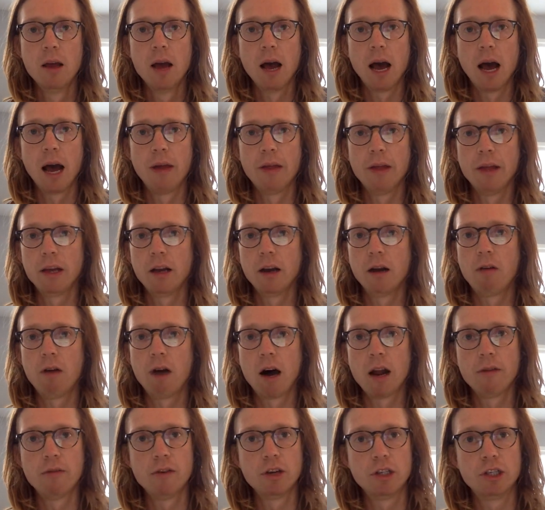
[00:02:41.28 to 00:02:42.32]
I think a
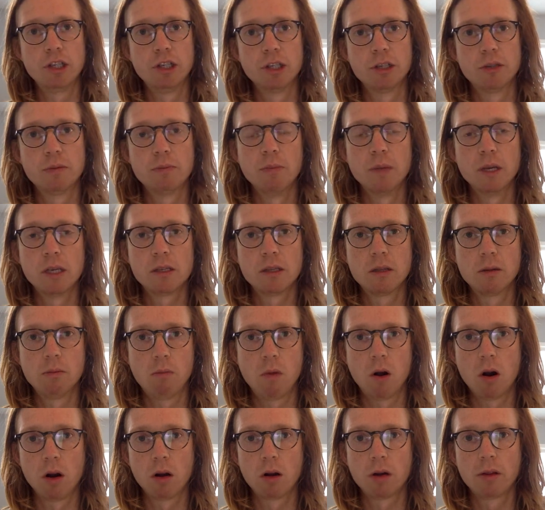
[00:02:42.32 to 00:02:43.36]
lot of us just missed the
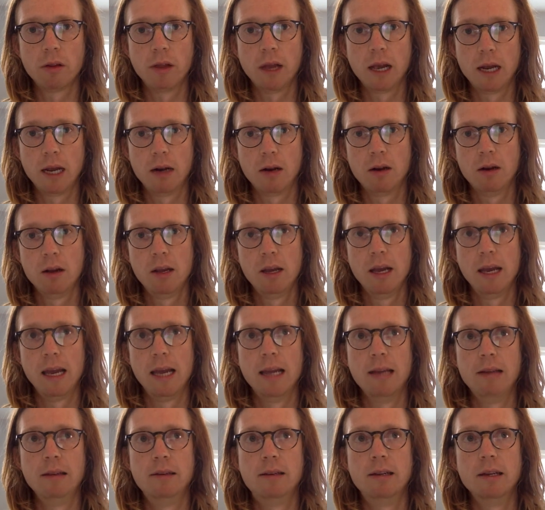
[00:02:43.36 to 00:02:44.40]
mark there
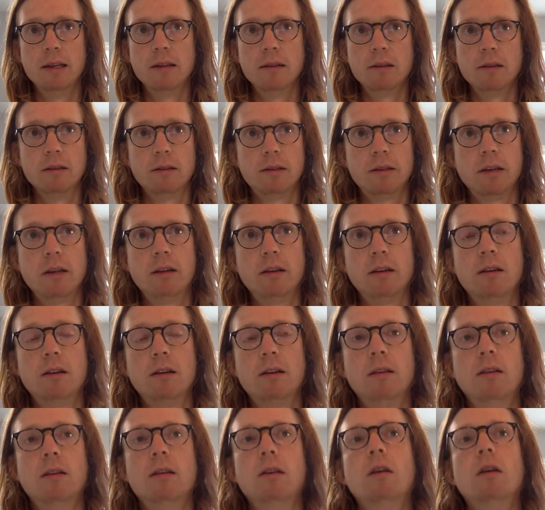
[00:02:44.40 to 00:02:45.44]
and didn't
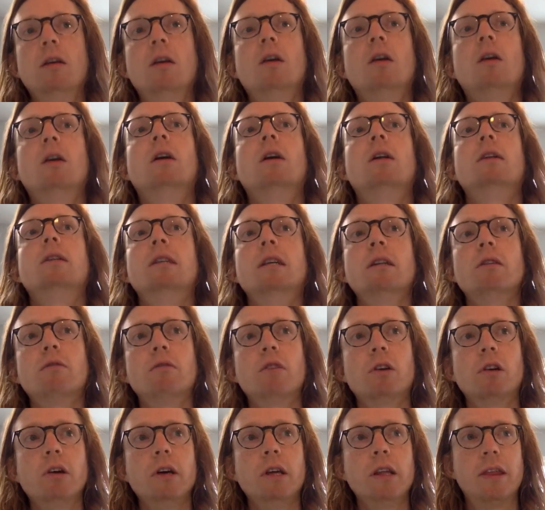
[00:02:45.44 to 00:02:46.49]

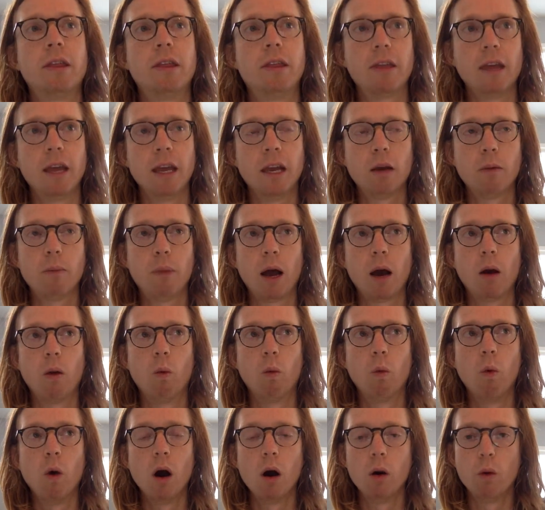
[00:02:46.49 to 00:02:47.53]
really think about
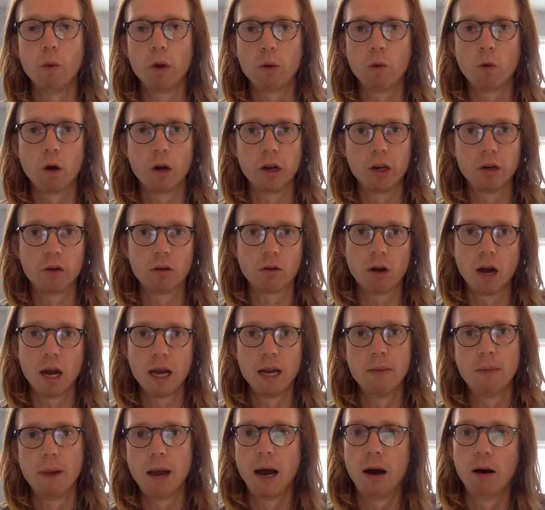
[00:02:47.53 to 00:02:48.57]
what we wanted to
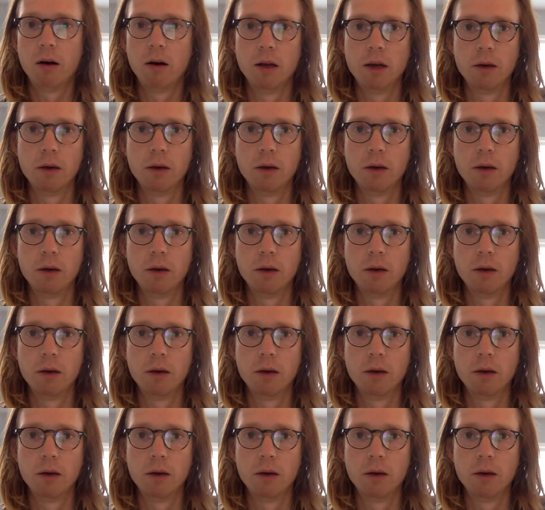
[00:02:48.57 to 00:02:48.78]
write about.